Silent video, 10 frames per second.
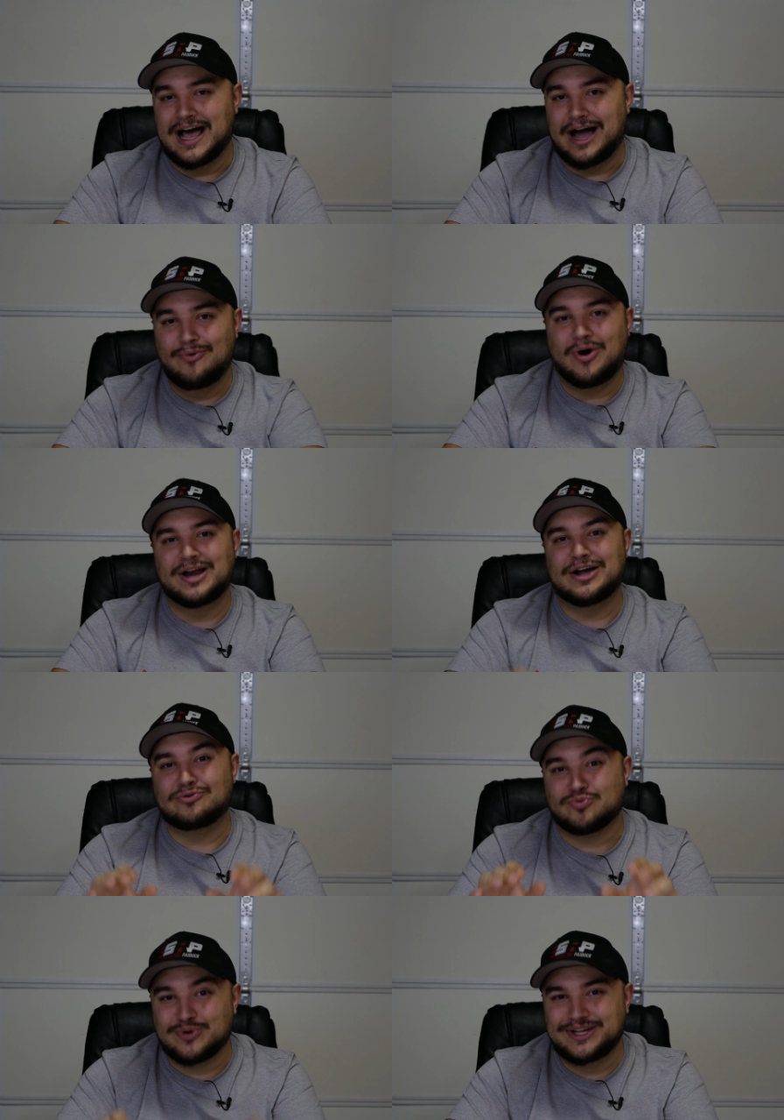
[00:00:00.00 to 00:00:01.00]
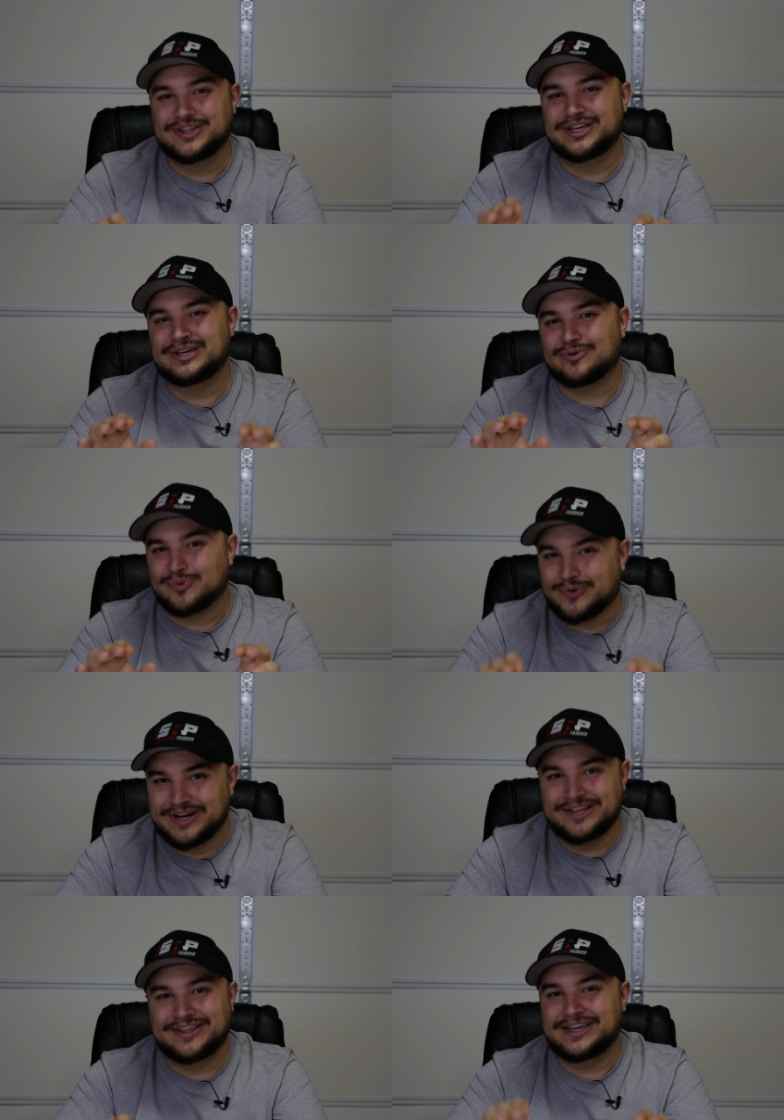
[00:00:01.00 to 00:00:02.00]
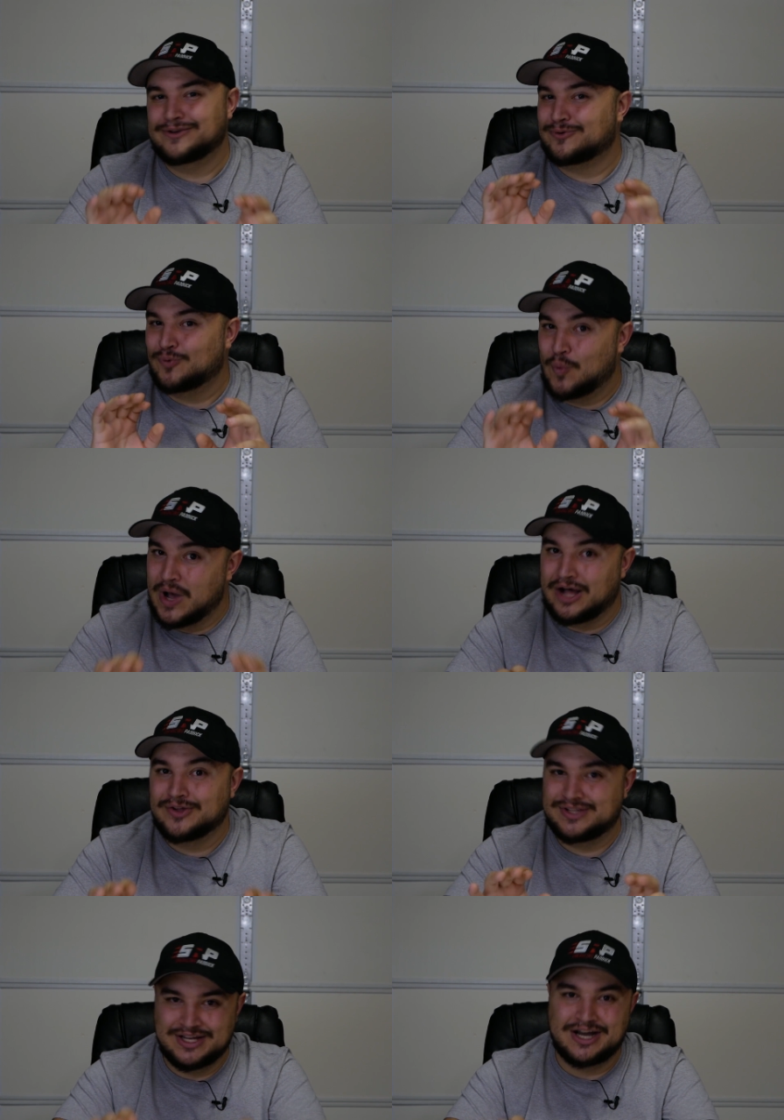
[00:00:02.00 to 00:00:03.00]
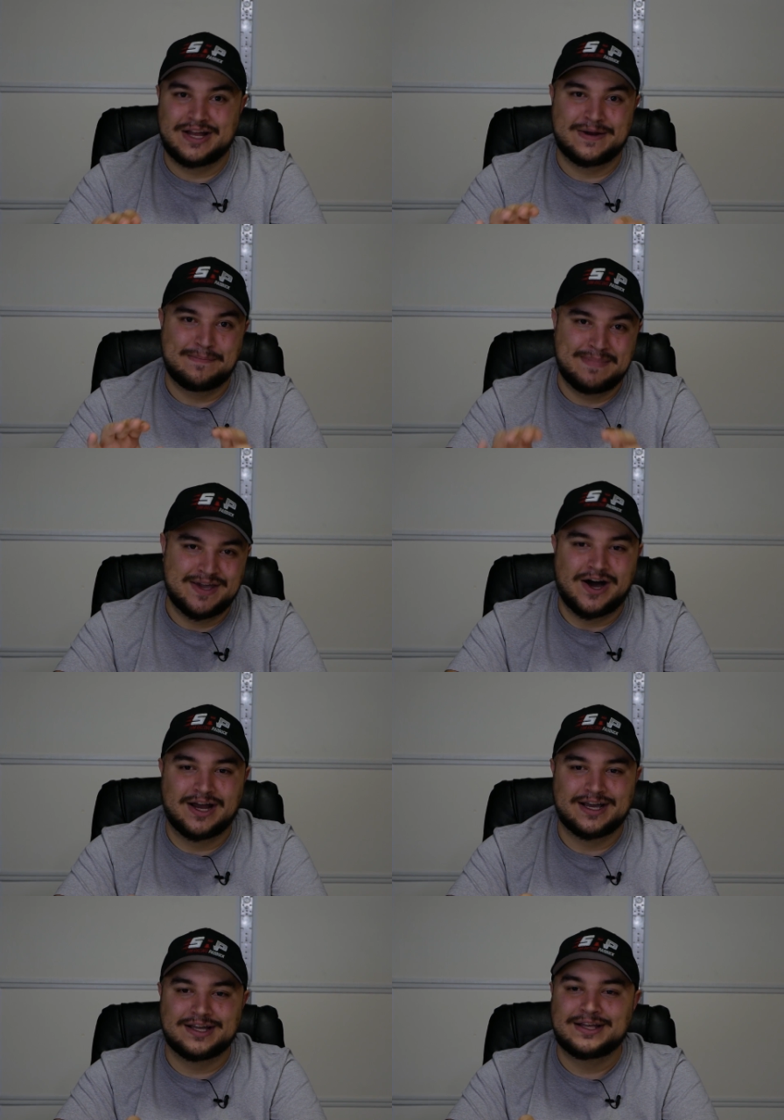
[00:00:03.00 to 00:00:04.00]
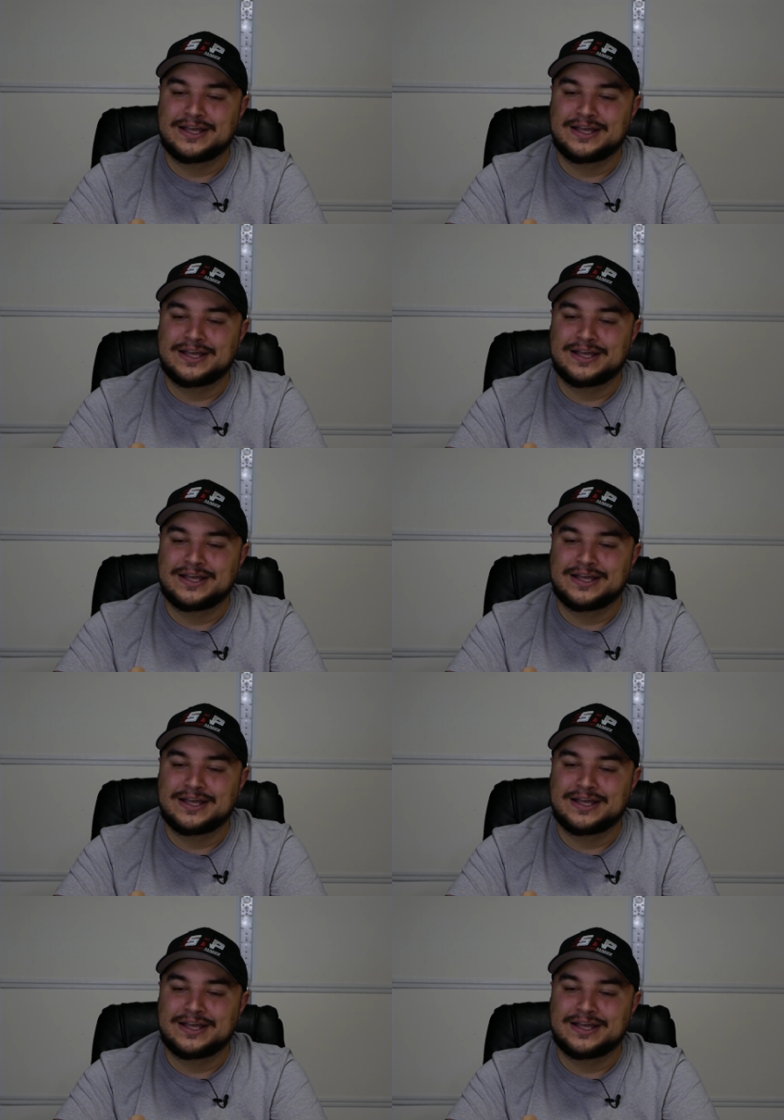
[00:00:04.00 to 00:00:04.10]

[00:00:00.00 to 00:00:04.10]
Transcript: I want a really, really well done Miata,